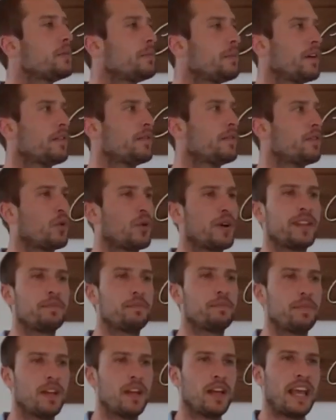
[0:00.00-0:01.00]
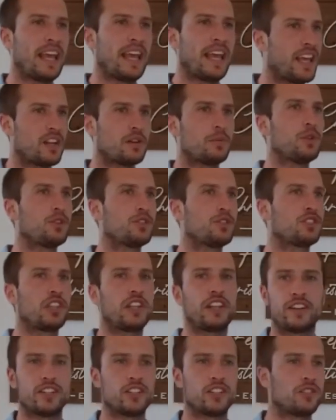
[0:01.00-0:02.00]
avoid animals
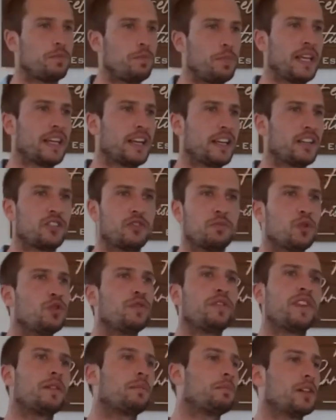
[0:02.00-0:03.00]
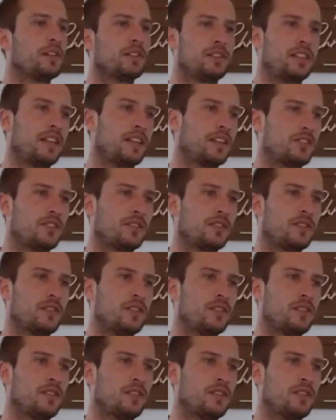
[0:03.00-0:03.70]
that are as big as moving buildings.